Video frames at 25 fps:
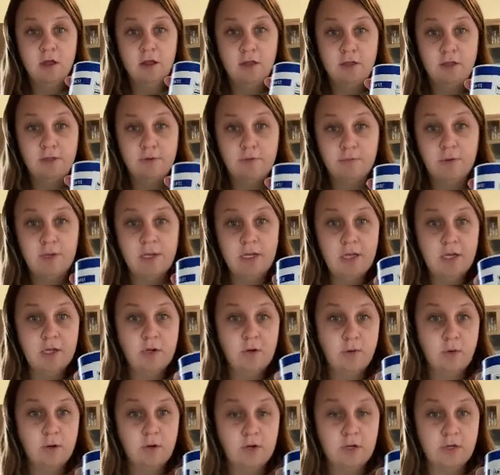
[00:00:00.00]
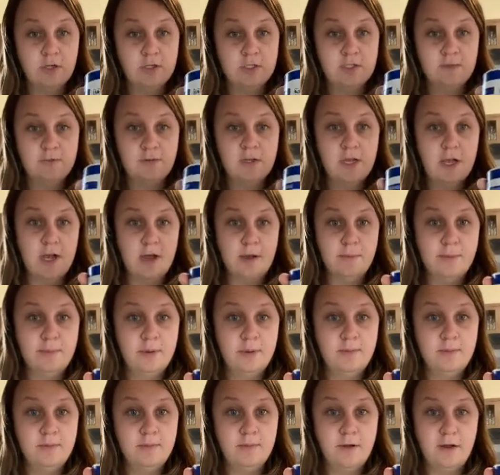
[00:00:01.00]
3/4 of a cup
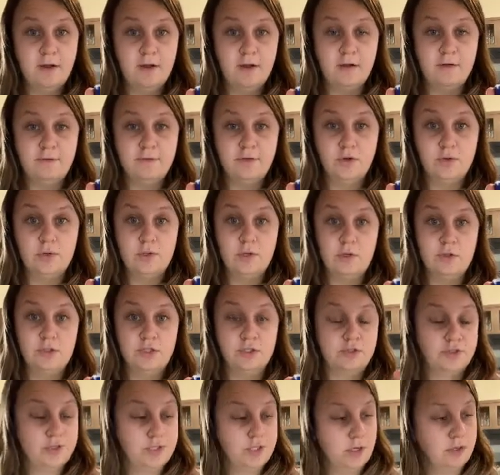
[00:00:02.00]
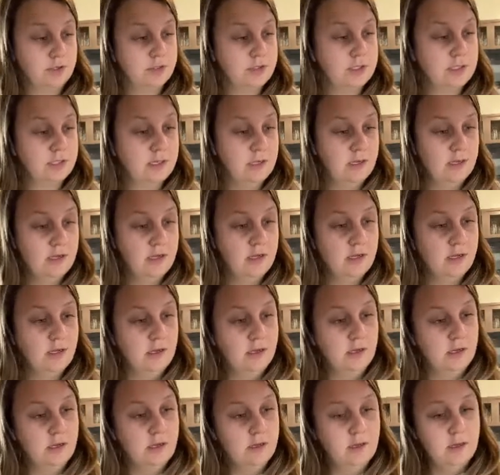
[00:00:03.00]
of your kosher salt.
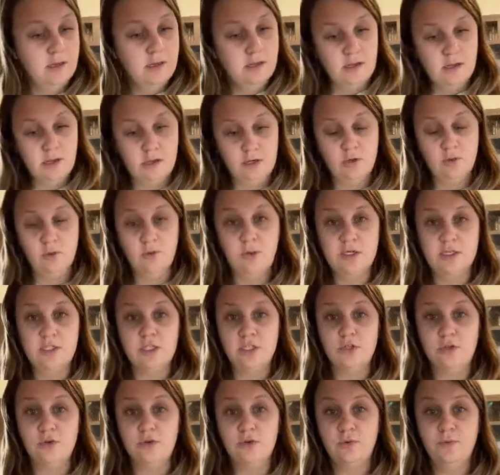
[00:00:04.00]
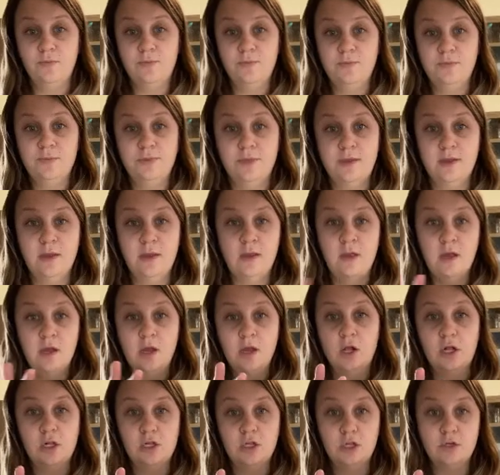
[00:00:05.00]
And you'll want to
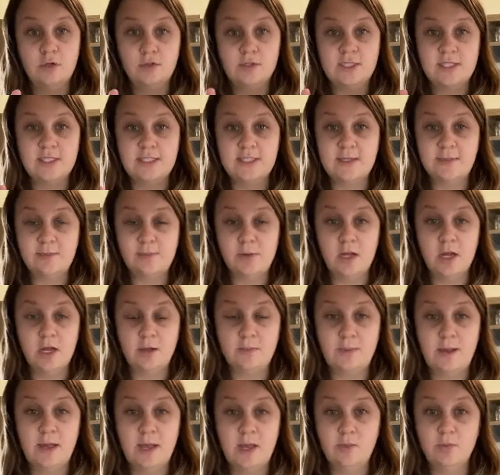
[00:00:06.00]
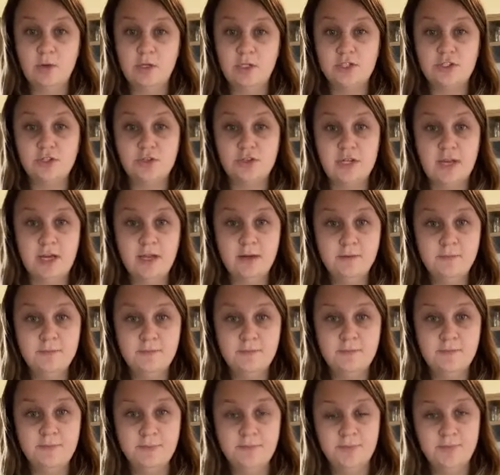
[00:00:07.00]
close the Ziploc bag once you're done
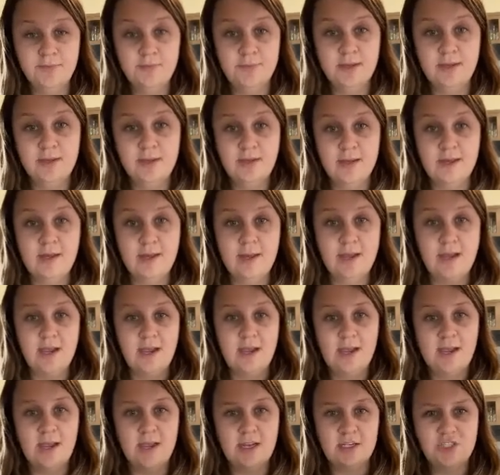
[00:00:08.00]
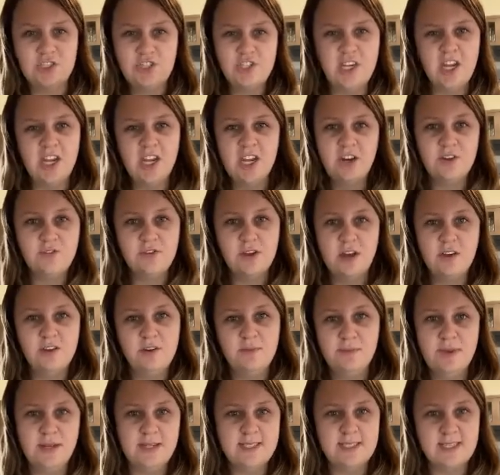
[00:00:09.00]
and shake it around
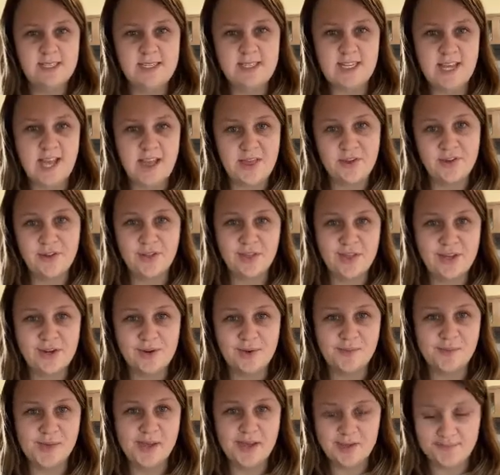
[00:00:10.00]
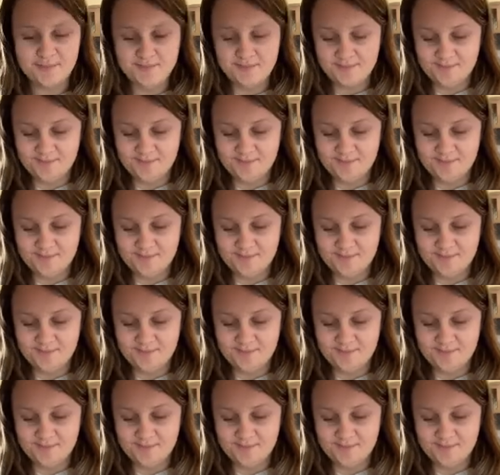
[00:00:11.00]
and mix it together a little bit.